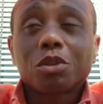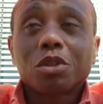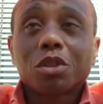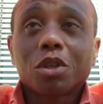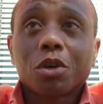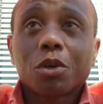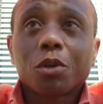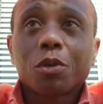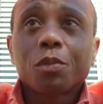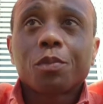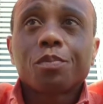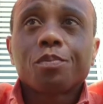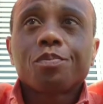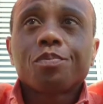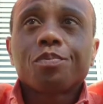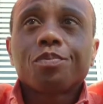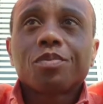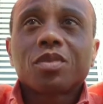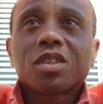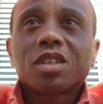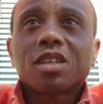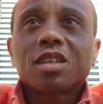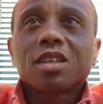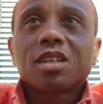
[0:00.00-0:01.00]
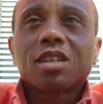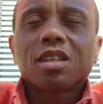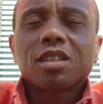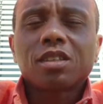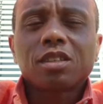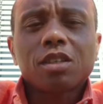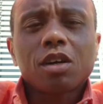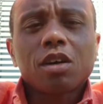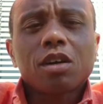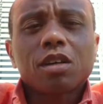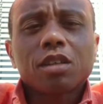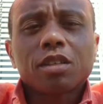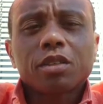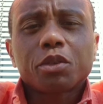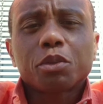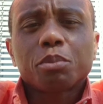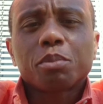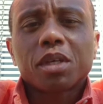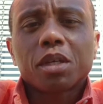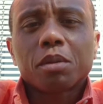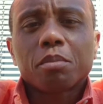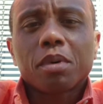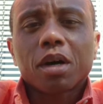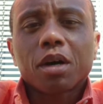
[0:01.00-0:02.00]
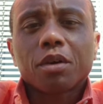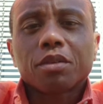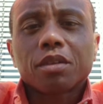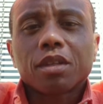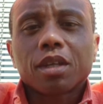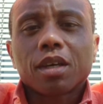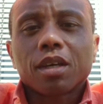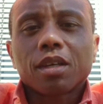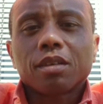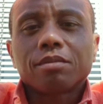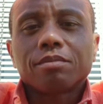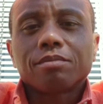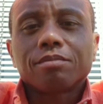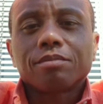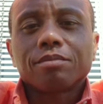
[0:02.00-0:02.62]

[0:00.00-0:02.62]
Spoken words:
So let's talk a little bit about that.